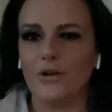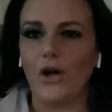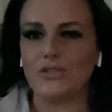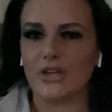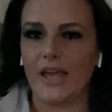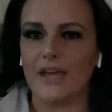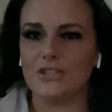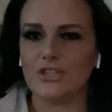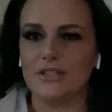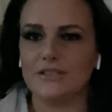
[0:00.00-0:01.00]

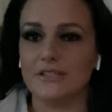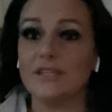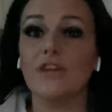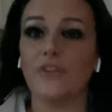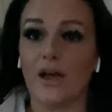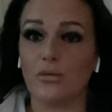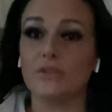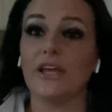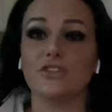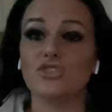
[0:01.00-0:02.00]
altercation to see if I would
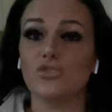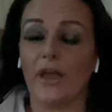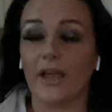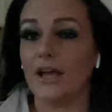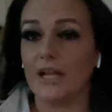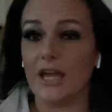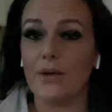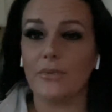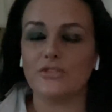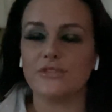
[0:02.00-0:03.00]
like swing on
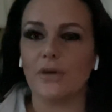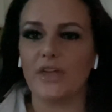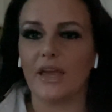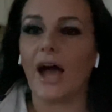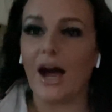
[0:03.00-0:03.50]
him or something.